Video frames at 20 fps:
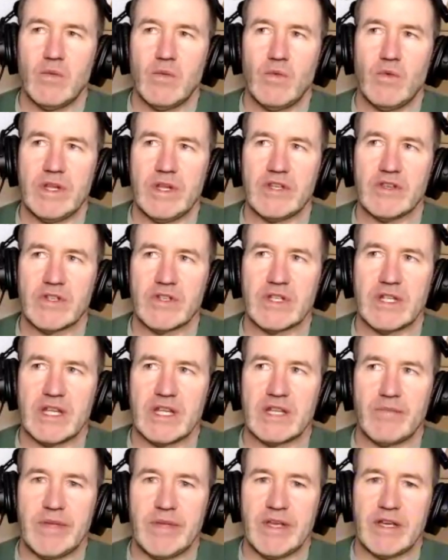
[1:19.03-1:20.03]
we just
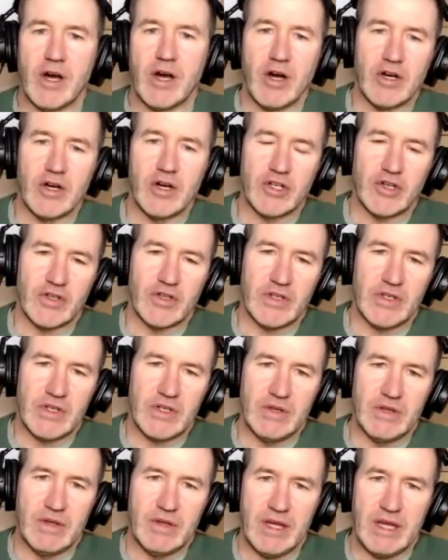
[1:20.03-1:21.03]
need to be
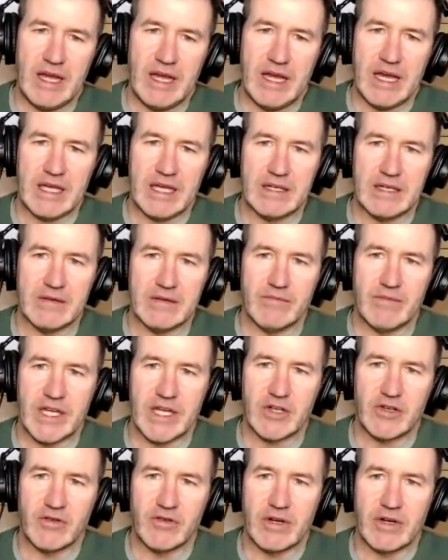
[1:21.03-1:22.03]
cautious and
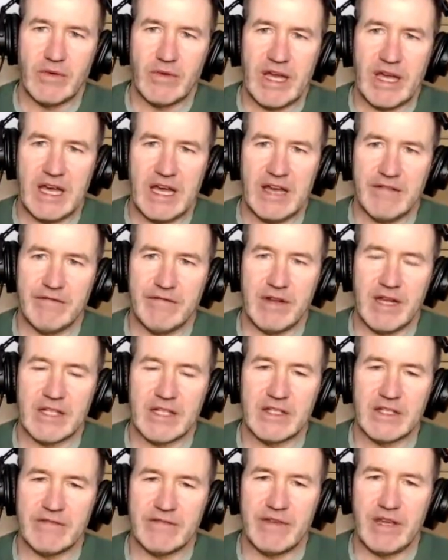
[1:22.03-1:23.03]
make sure that we have
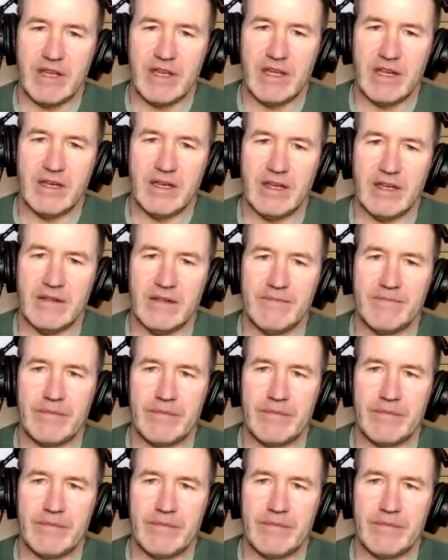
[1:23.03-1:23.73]
lots of heat